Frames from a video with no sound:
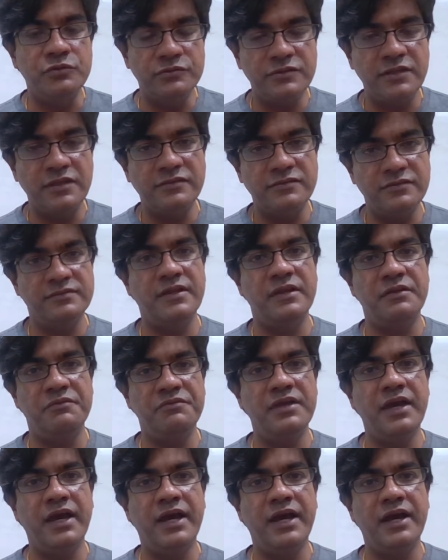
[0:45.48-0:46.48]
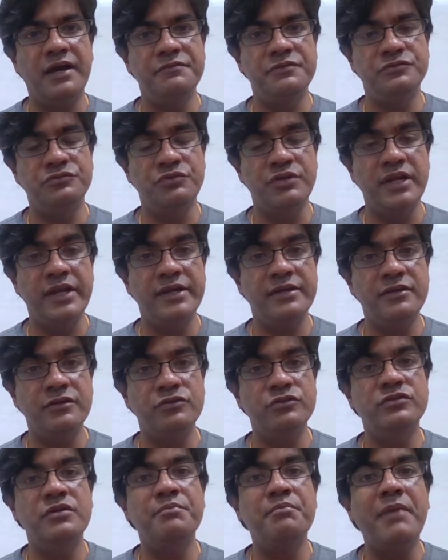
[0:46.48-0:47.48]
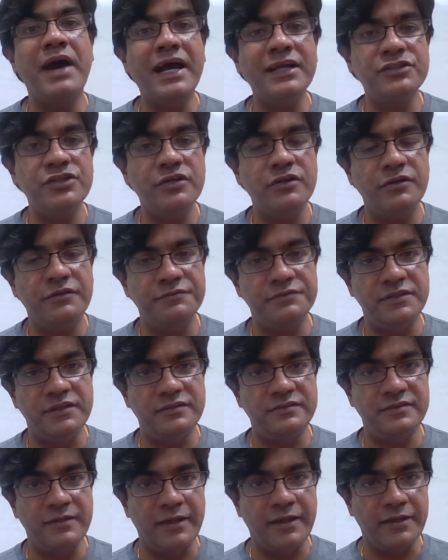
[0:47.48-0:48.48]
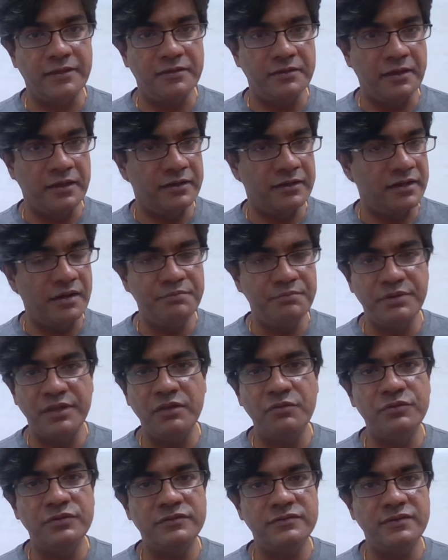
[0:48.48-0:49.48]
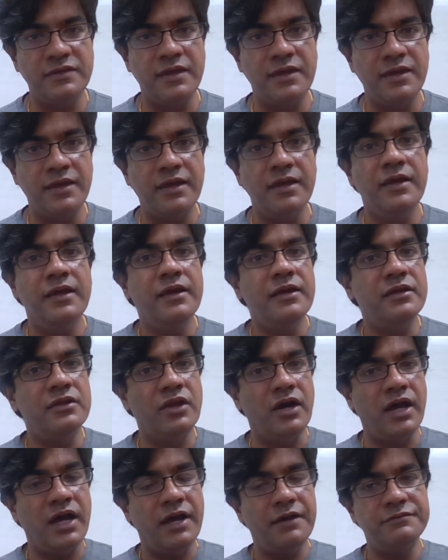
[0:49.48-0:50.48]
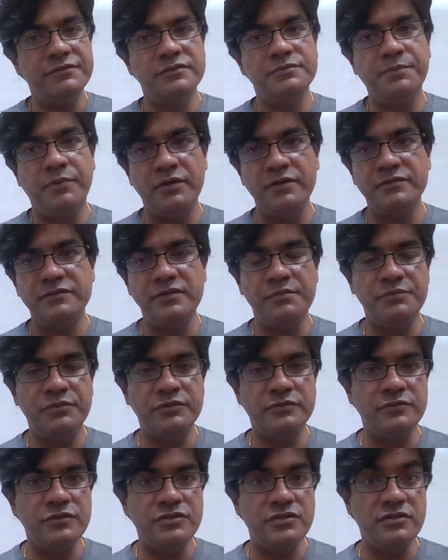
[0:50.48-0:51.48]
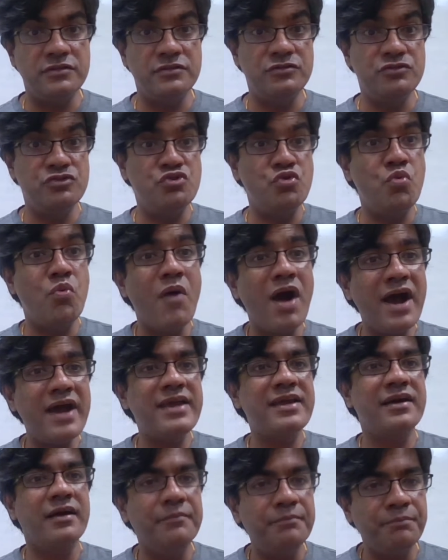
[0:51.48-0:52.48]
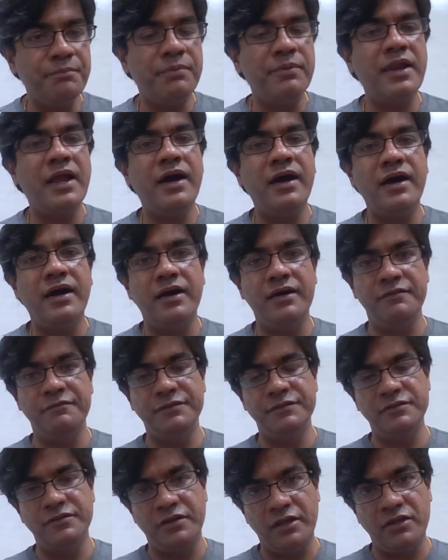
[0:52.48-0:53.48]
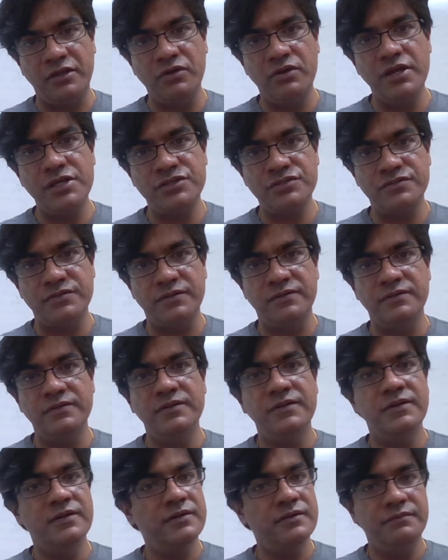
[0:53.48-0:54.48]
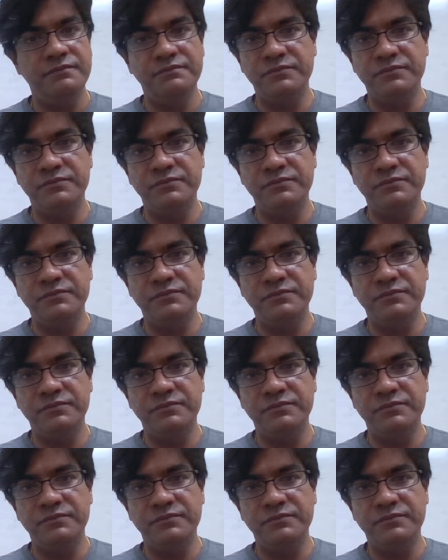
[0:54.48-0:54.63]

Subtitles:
use cases that we have is related to the matching of this. Like a company would say, I have this policy and procedure. Do I comply with the regulation